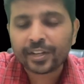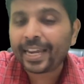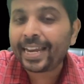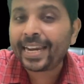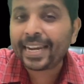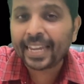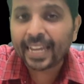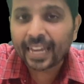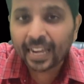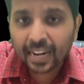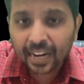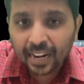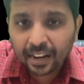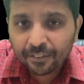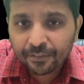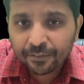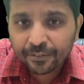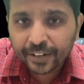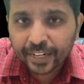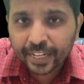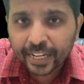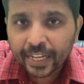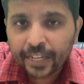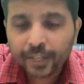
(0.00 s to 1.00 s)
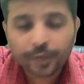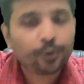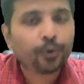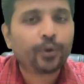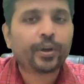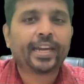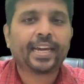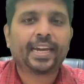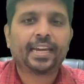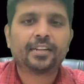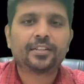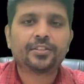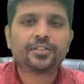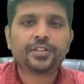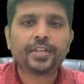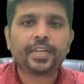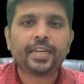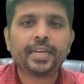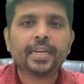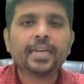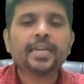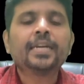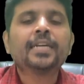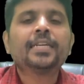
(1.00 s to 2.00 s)
in LFT you can
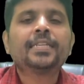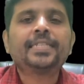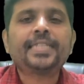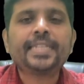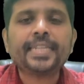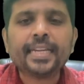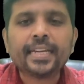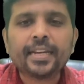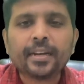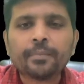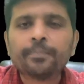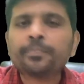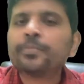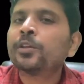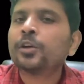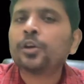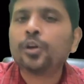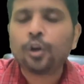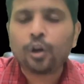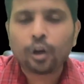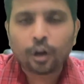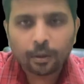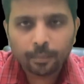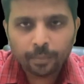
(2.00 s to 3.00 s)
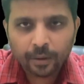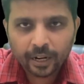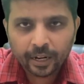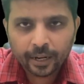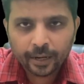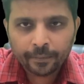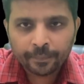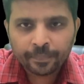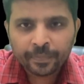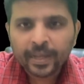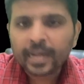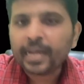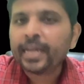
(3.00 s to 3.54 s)
see serum globulin.